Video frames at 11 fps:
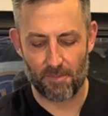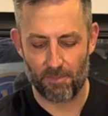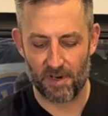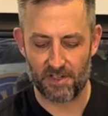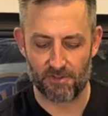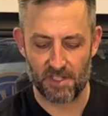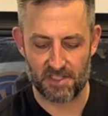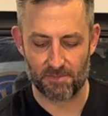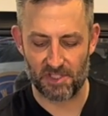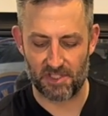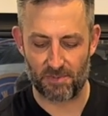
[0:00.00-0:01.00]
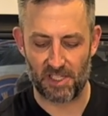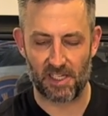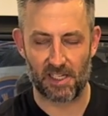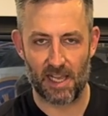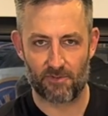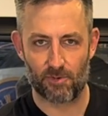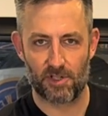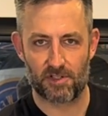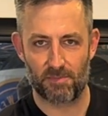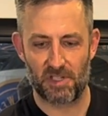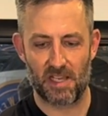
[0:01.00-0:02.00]
But reasonably speaking, everyone
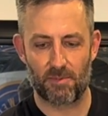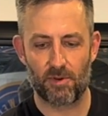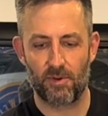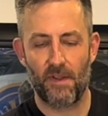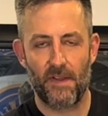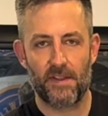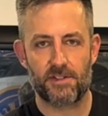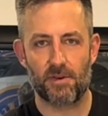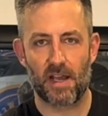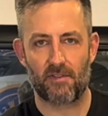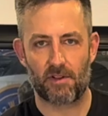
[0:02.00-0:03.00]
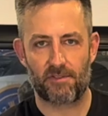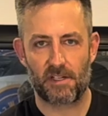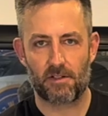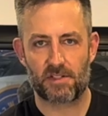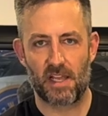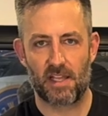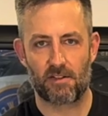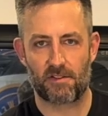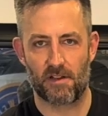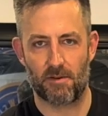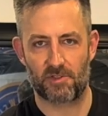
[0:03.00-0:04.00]
should be able to have their fingers and their
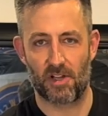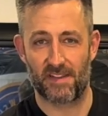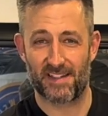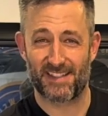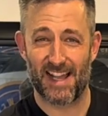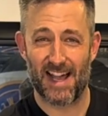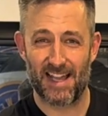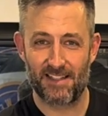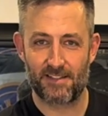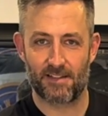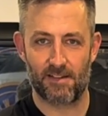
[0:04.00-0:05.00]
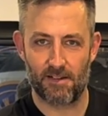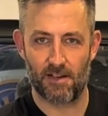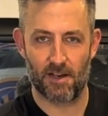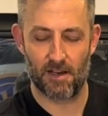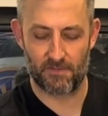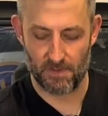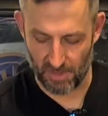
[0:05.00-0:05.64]
thumbs on the sides of the